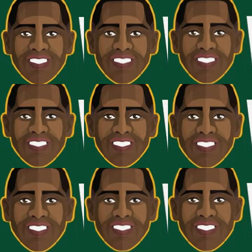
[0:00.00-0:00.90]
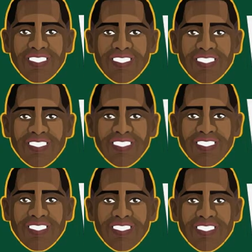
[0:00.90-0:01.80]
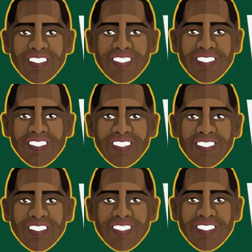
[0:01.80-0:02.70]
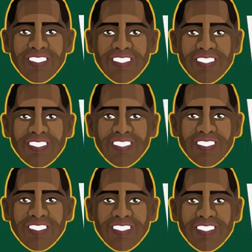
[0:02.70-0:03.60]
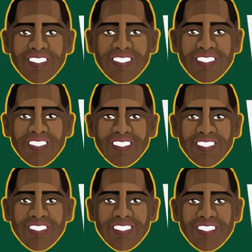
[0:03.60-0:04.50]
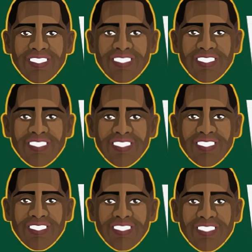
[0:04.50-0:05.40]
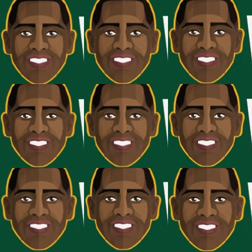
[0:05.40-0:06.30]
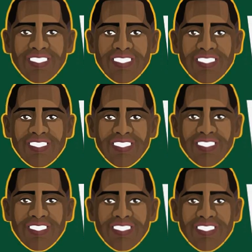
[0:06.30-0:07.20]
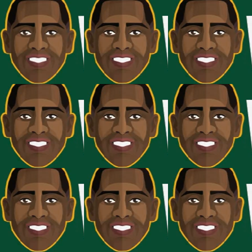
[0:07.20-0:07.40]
(silent)